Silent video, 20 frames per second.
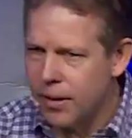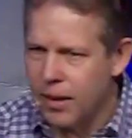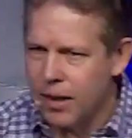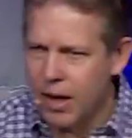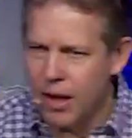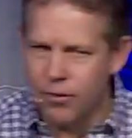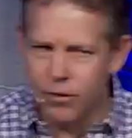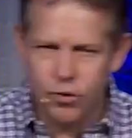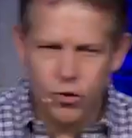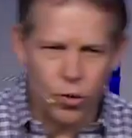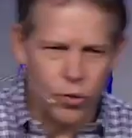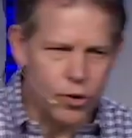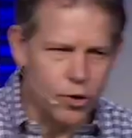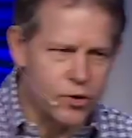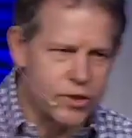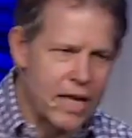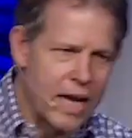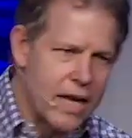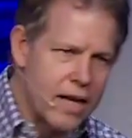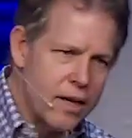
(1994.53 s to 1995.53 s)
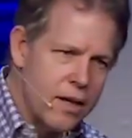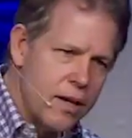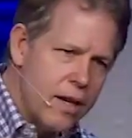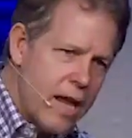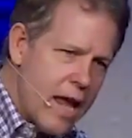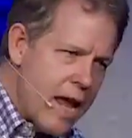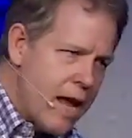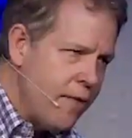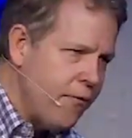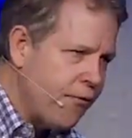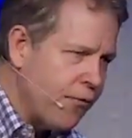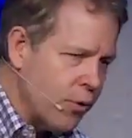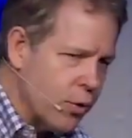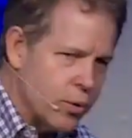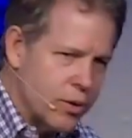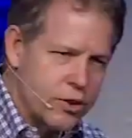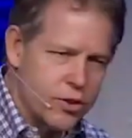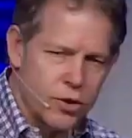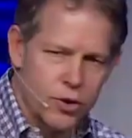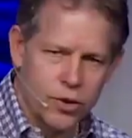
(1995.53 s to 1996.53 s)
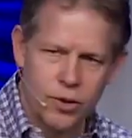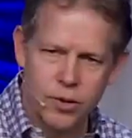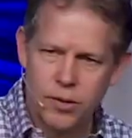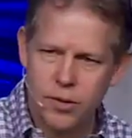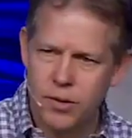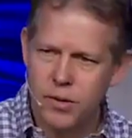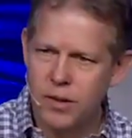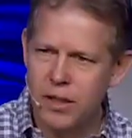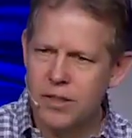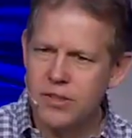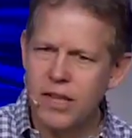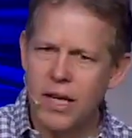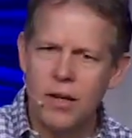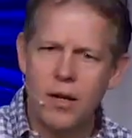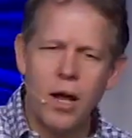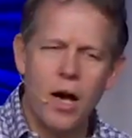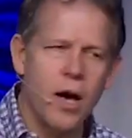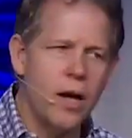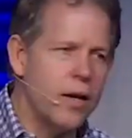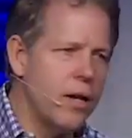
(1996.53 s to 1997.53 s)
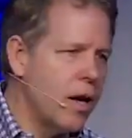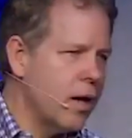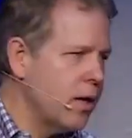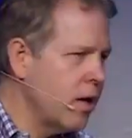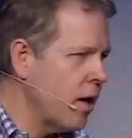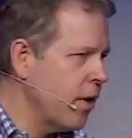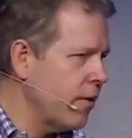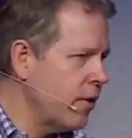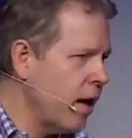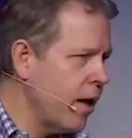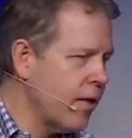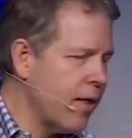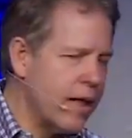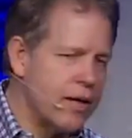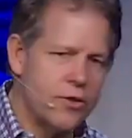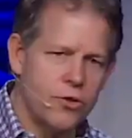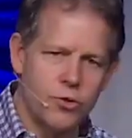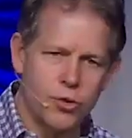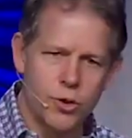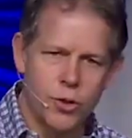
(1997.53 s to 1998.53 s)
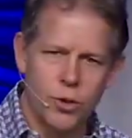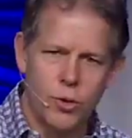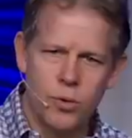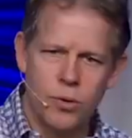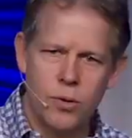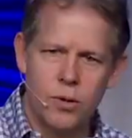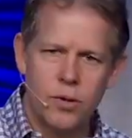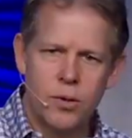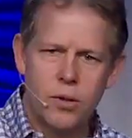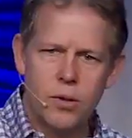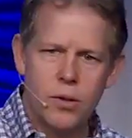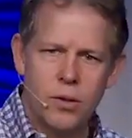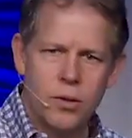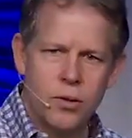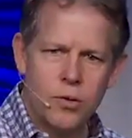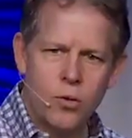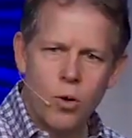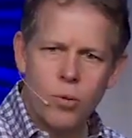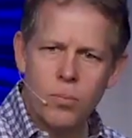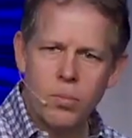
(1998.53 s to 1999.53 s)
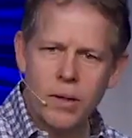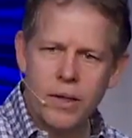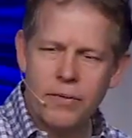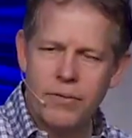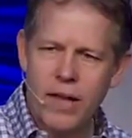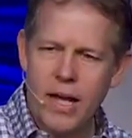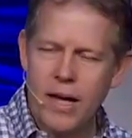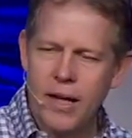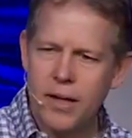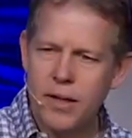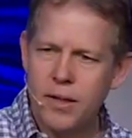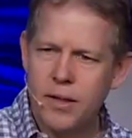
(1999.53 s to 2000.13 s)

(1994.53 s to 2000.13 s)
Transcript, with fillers: And so there's that influencer that's saying, no, no, no, no, that's true. Don't believe that.